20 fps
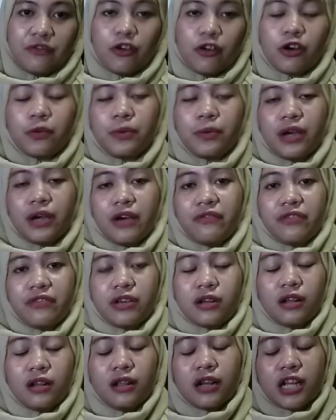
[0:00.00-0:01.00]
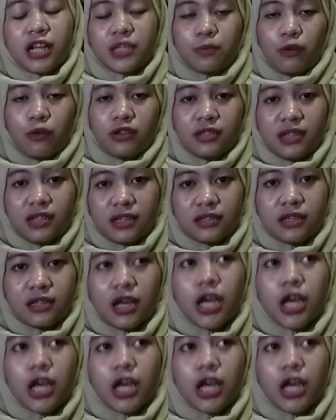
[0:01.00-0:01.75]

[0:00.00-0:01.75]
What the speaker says: or behavioral responses.